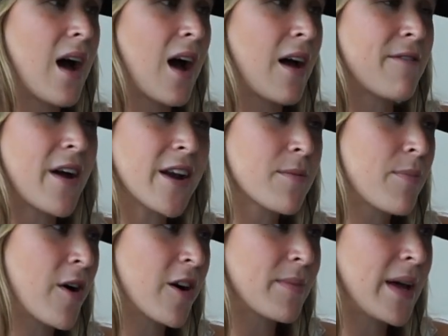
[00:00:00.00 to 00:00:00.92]
I found an
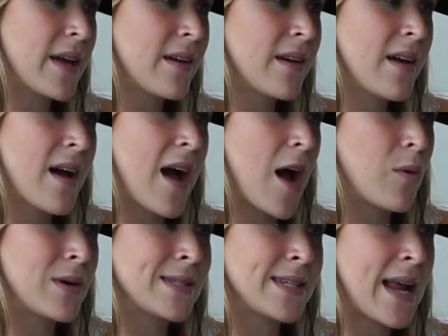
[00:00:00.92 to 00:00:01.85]
apartment.
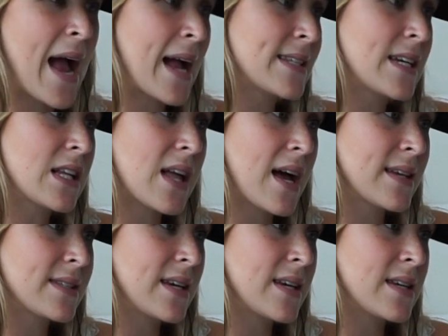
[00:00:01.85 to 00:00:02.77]
I was in acting
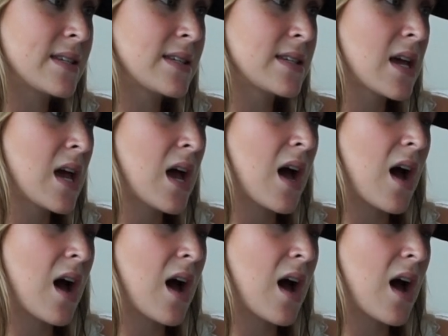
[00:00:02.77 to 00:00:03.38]
classes,